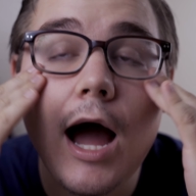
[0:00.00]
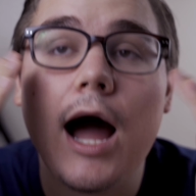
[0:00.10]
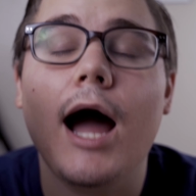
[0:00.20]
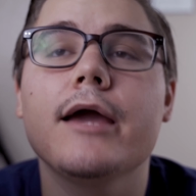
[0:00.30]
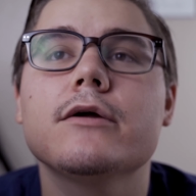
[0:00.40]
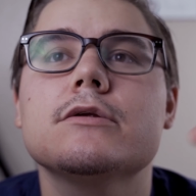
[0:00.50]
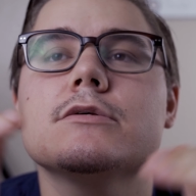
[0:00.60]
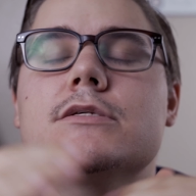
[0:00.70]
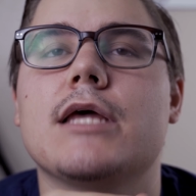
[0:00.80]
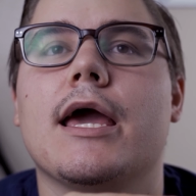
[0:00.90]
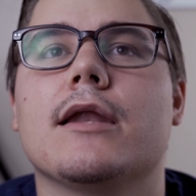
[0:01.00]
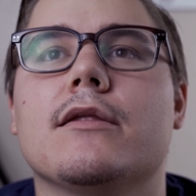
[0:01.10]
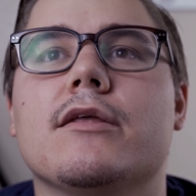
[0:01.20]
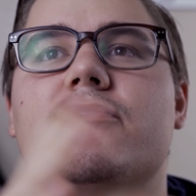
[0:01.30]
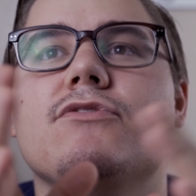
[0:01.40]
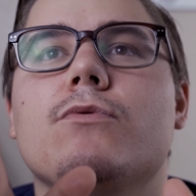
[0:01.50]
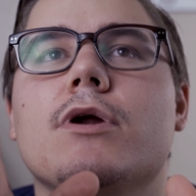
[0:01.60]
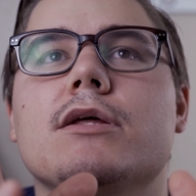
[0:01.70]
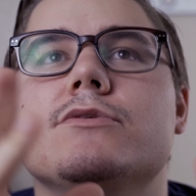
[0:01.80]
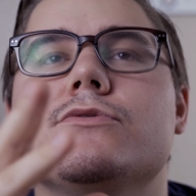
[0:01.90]
I understand that if you
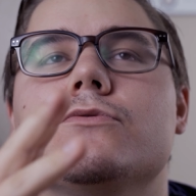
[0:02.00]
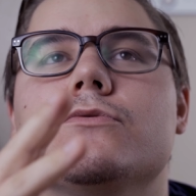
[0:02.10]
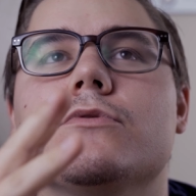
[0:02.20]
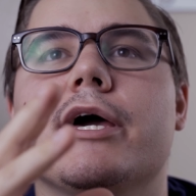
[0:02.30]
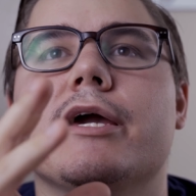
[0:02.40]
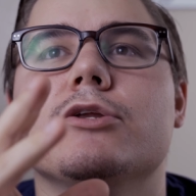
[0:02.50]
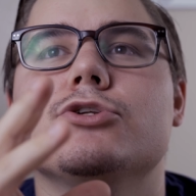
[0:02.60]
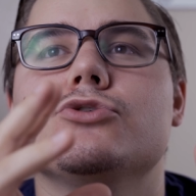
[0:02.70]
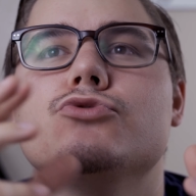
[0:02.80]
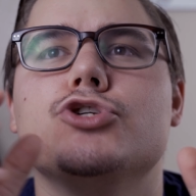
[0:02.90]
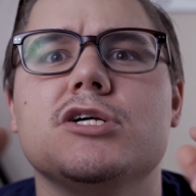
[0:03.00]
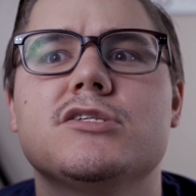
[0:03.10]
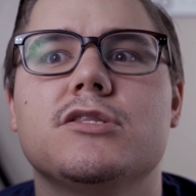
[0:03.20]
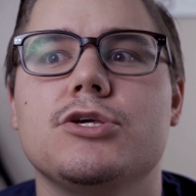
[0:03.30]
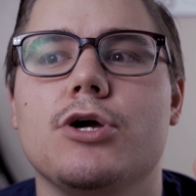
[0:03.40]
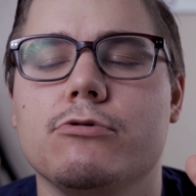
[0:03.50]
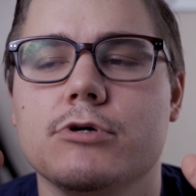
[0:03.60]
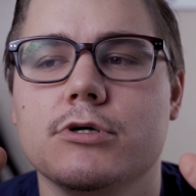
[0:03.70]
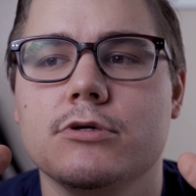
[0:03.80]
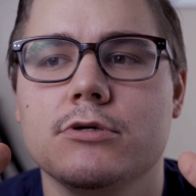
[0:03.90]
wanted to do just the yoke